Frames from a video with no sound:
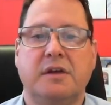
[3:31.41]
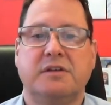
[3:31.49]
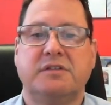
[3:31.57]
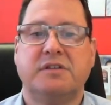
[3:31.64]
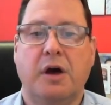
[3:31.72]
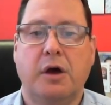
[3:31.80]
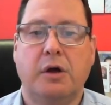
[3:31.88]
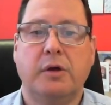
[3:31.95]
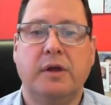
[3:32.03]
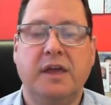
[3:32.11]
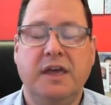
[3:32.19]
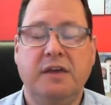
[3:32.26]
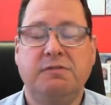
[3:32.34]
So
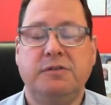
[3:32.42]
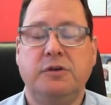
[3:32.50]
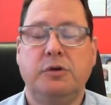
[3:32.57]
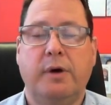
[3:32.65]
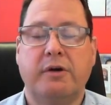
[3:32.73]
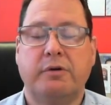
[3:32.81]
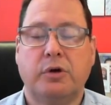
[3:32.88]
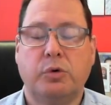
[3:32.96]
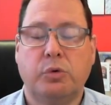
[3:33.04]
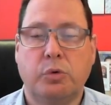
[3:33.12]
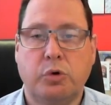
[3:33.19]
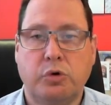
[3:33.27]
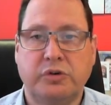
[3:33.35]
if you are a
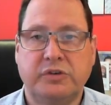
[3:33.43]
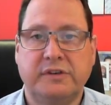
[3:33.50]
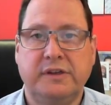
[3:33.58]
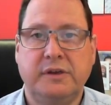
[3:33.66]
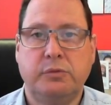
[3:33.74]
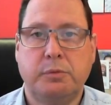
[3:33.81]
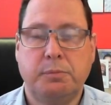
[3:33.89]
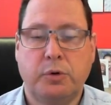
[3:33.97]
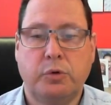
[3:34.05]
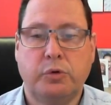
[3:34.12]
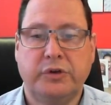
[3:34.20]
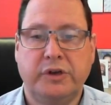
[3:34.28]
quarterly reporter,